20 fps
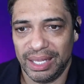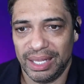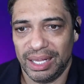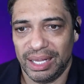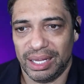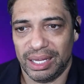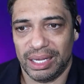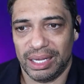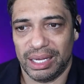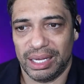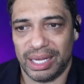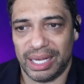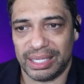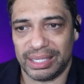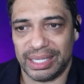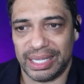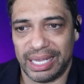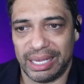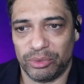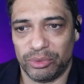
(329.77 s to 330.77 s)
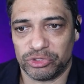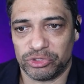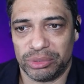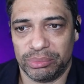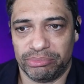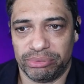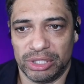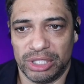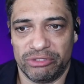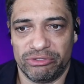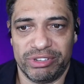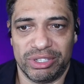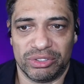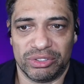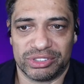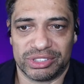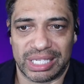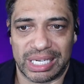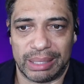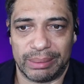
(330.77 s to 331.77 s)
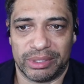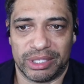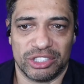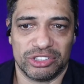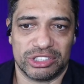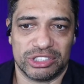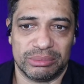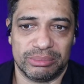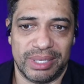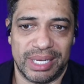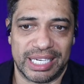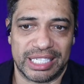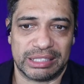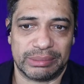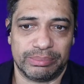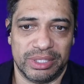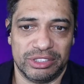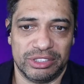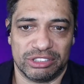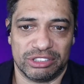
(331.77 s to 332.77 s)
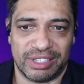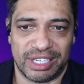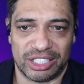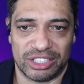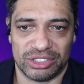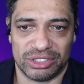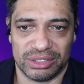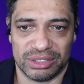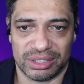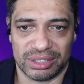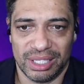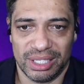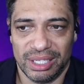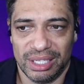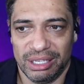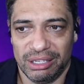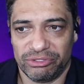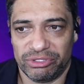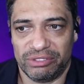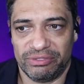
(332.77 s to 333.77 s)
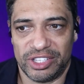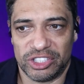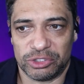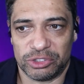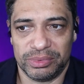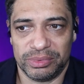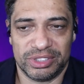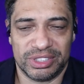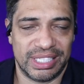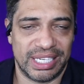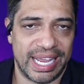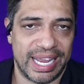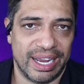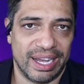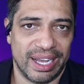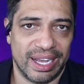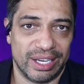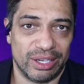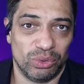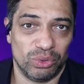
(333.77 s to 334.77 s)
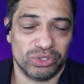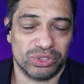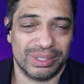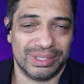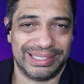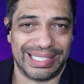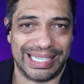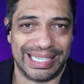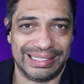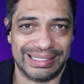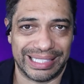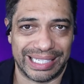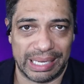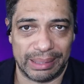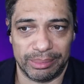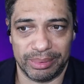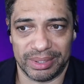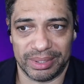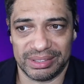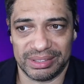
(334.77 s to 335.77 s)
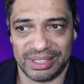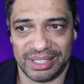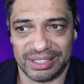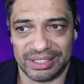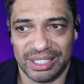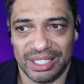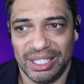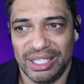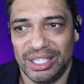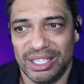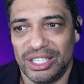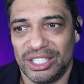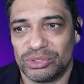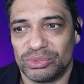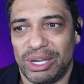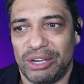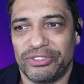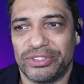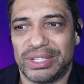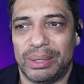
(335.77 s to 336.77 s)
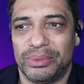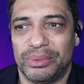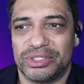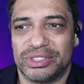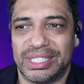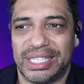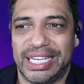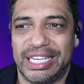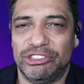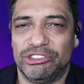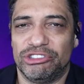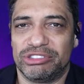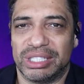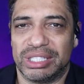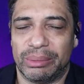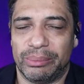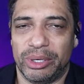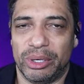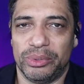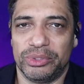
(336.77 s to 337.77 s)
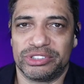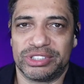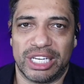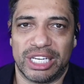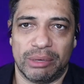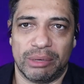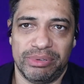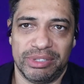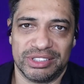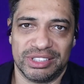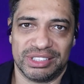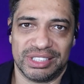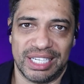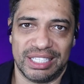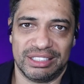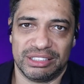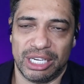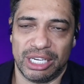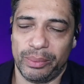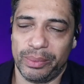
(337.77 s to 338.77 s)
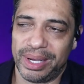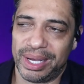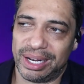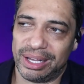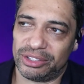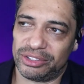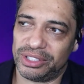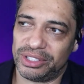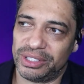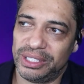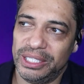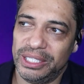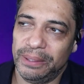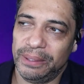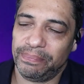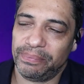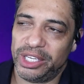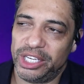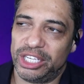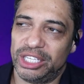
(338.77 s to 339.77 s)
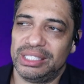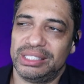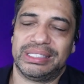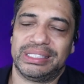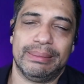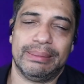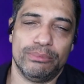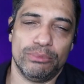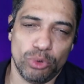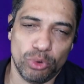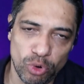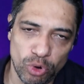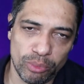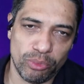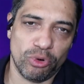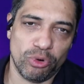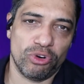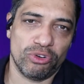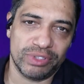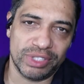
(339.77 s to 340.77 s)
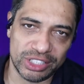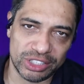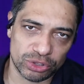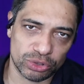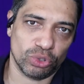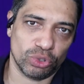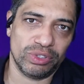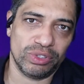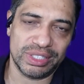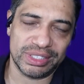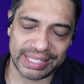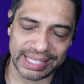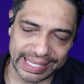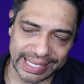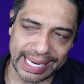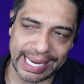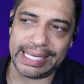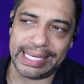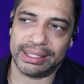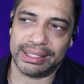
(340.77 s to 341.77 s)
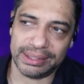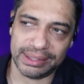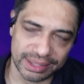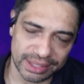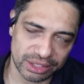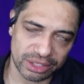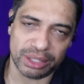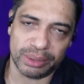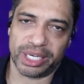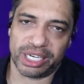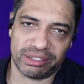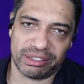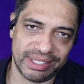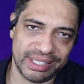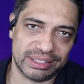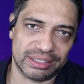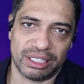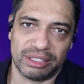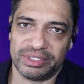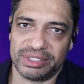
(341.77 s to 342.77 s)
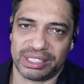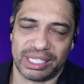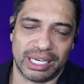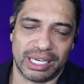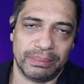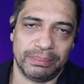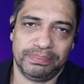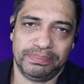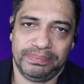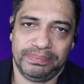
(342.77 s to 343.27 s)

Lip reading: And they want to improve real-time customer expert interactions for investments in AI and also data capabilities. So I thought that was interesting. We always say in our presentations, don't we, Alec, that you're going to see more and more of these stories. The cadence is going to increase over time.